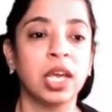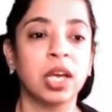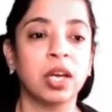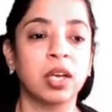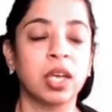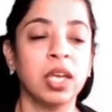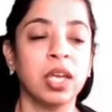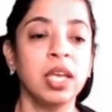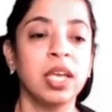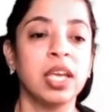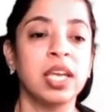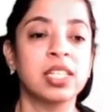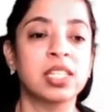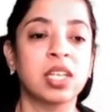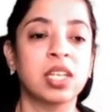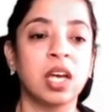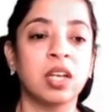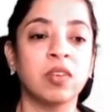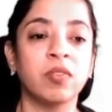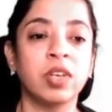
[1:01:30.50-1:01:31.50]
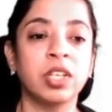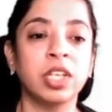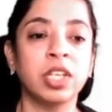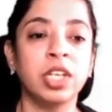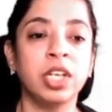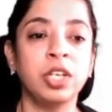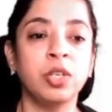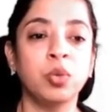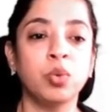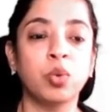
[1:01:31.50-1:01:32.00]
okay, is converted
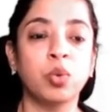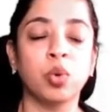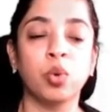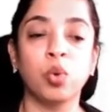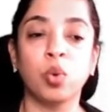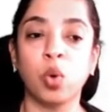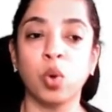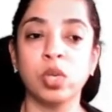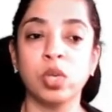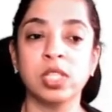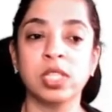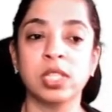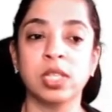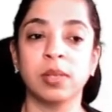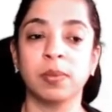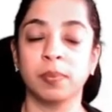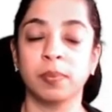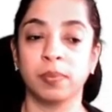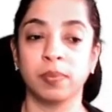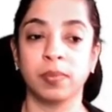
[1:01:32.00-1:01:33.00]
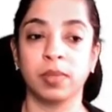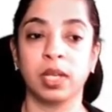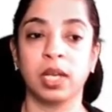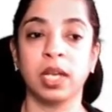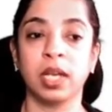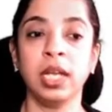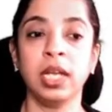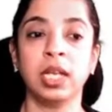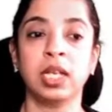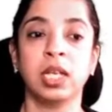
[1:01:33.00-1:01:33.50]
into glucose.
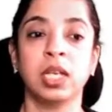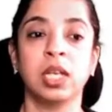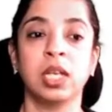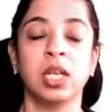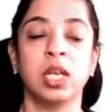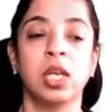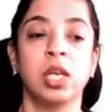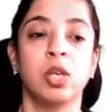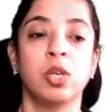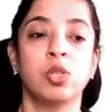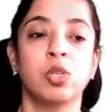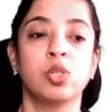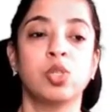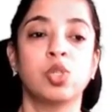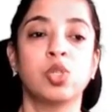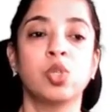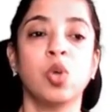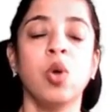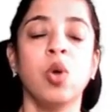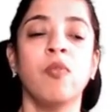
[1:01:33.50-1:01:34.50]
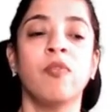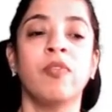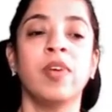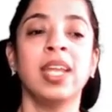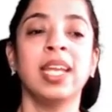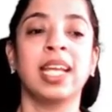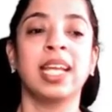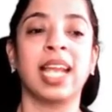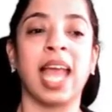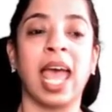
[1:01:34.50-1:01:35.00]
Correct? So
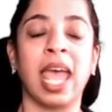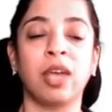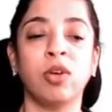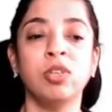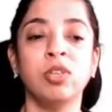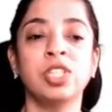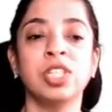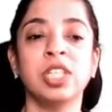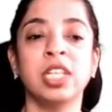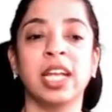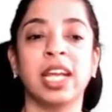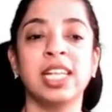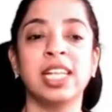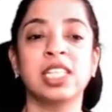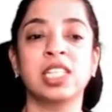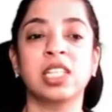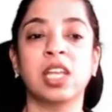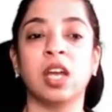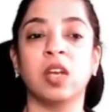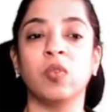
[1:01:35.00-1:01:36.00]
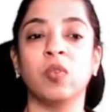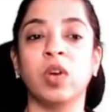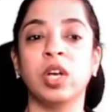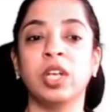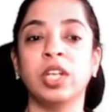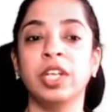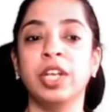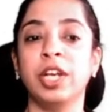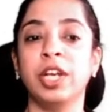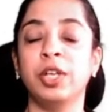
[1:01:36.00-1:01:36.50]
when glycogen gets
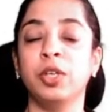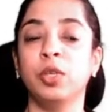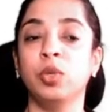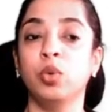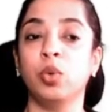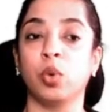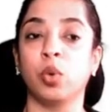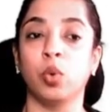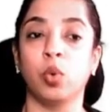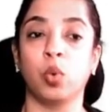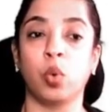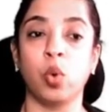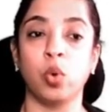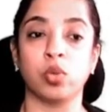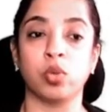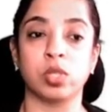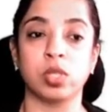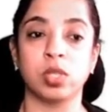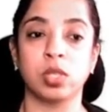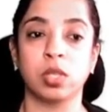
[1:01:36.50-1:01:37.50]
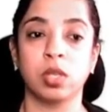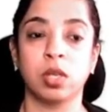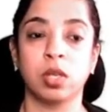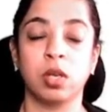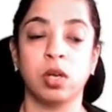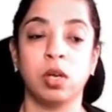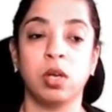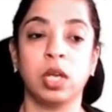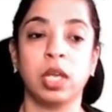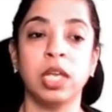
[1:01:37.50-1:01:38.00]
converted into glucose,
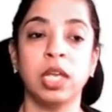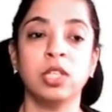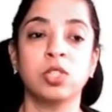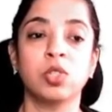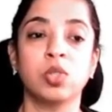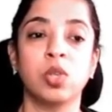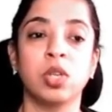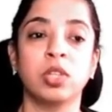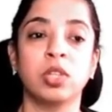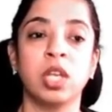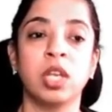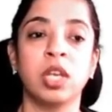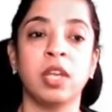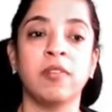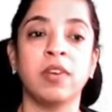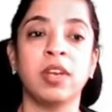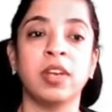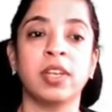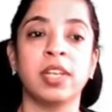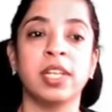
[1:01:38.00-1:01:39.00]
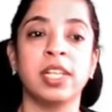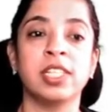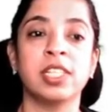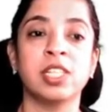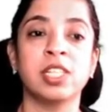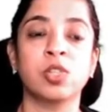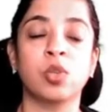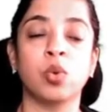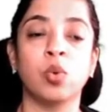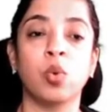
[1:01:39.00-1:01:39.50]
okay so the liver
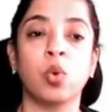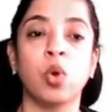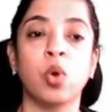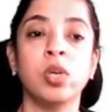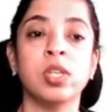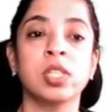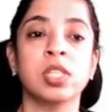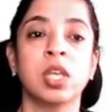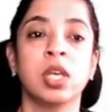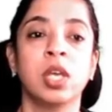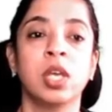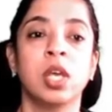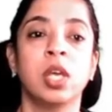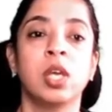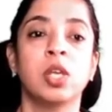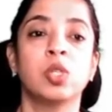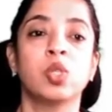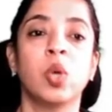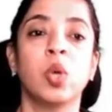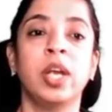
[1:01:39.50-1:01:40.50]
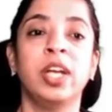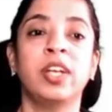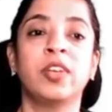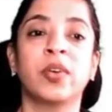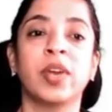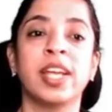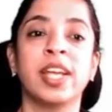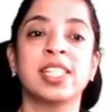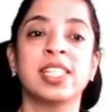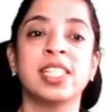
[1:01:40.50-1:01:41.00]
releases glucose so it
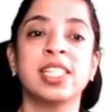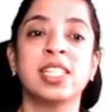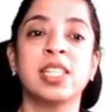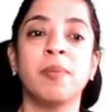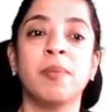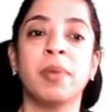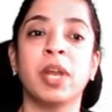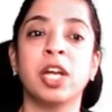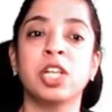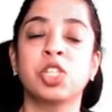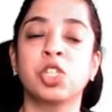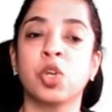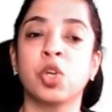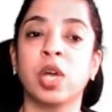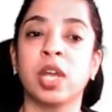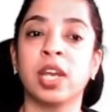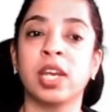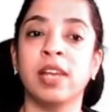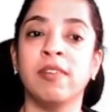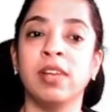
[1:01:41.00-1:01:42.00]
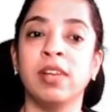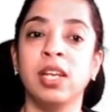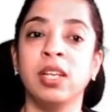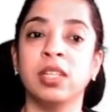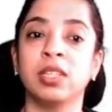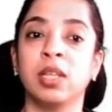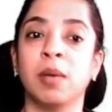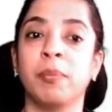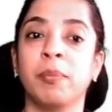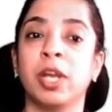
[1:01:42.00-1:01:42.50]
raises the blood sugar level
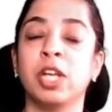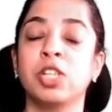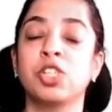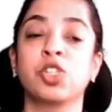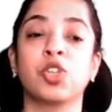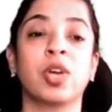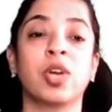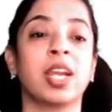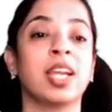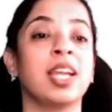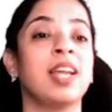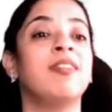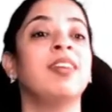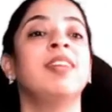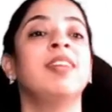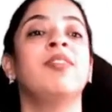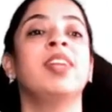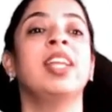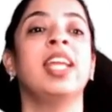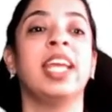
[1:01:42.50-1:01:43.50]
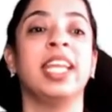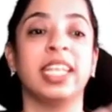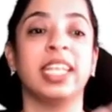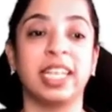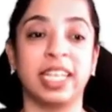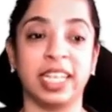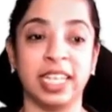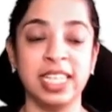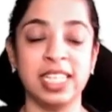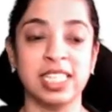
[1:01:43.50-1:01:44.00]
the blood sugar level will
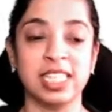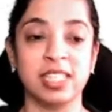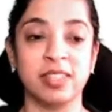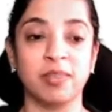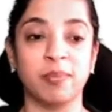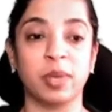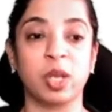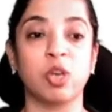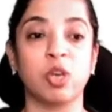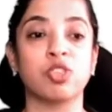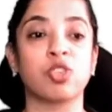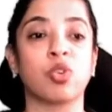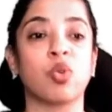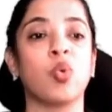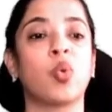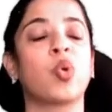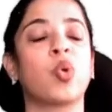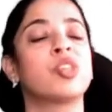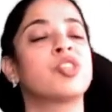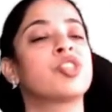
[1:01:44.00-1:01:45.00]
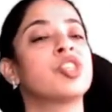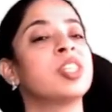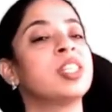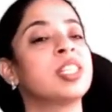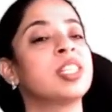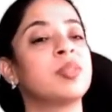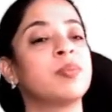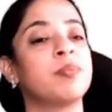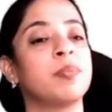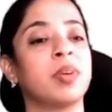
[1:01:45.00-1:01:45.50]
increase because glucogen
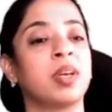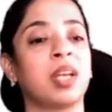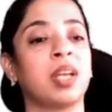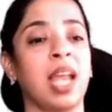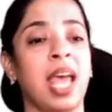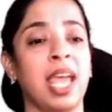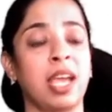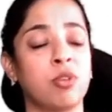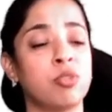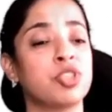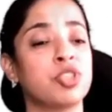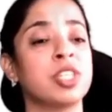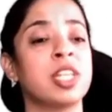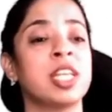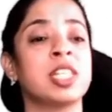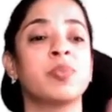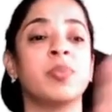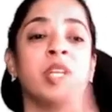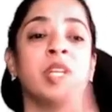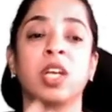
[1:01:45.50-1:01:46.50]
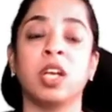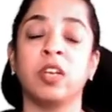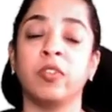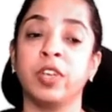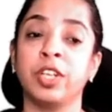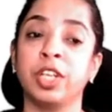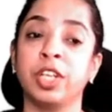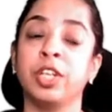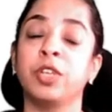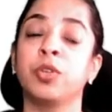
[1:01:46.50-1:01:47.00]
has glycogen has been
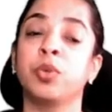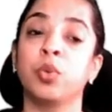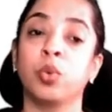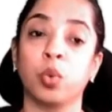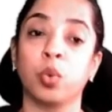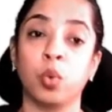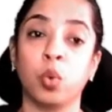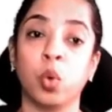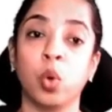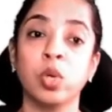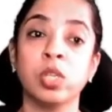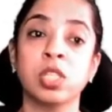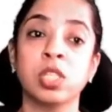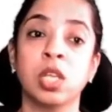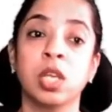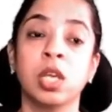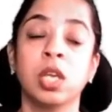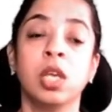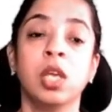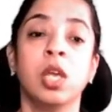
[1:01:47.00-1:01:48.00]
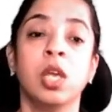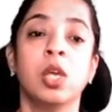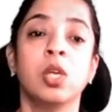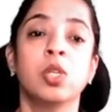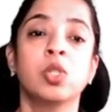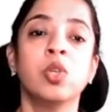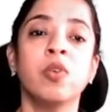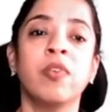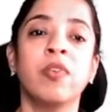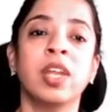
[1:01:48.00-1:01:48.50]
converted into glucose
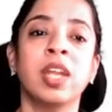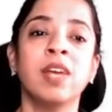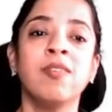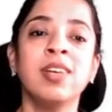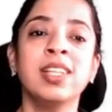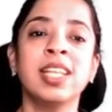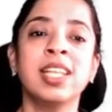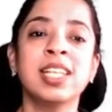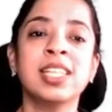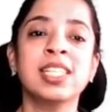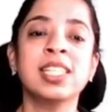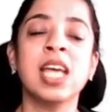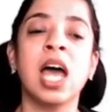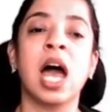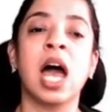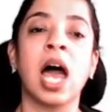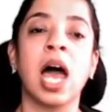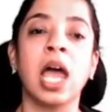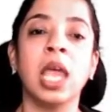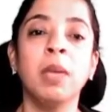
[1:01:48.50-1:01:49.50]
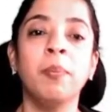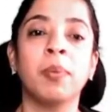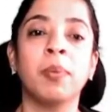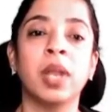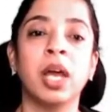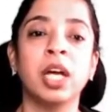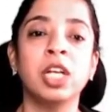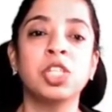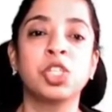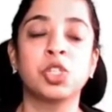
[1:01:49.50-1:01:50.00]
so whenever there is a high
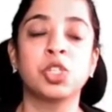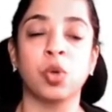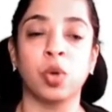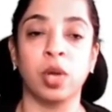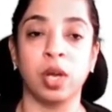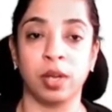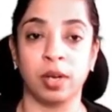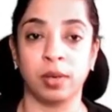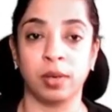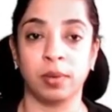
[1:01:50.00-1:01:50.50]
blood sugar